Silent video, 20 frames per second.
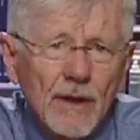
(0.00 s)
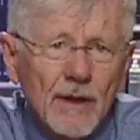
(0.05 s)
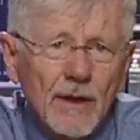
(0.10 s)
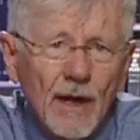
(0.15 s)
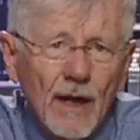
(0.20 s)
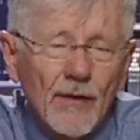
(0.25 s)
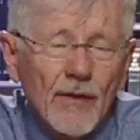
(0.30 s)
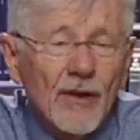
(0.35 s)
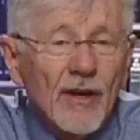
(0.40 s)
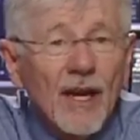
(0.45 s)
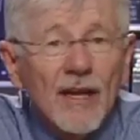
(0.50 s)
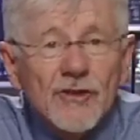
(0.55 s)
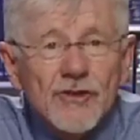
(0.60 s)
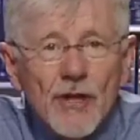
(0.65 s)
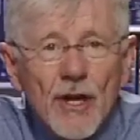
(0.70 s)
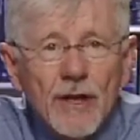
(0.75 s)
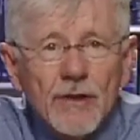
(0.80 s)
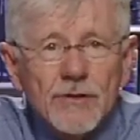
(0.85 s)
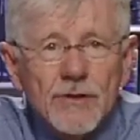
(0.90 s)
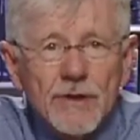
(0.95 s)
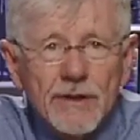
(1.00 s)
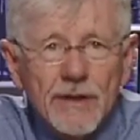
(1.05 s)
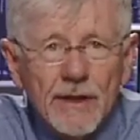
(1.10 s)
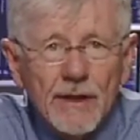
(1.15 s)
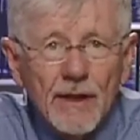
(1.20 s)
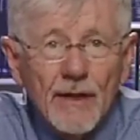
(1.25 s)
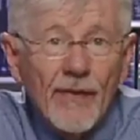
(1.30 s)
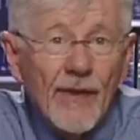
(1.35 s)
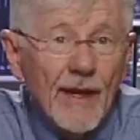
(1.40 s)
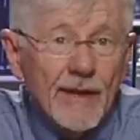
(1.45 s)
Are there any changes in
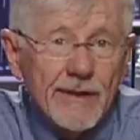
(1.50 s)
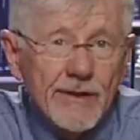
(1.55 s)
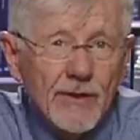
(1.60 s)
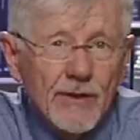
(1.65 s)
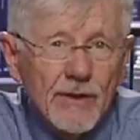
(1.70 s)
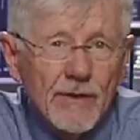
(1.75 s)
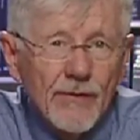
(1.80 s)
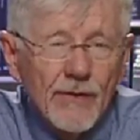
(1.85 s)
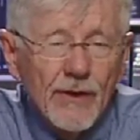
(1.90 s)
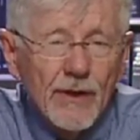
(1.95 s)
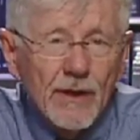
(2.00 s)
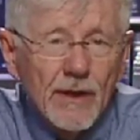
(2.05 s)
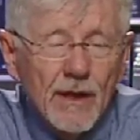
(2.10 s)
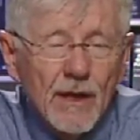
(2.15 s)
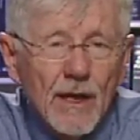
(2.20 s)
it? That sort of thing.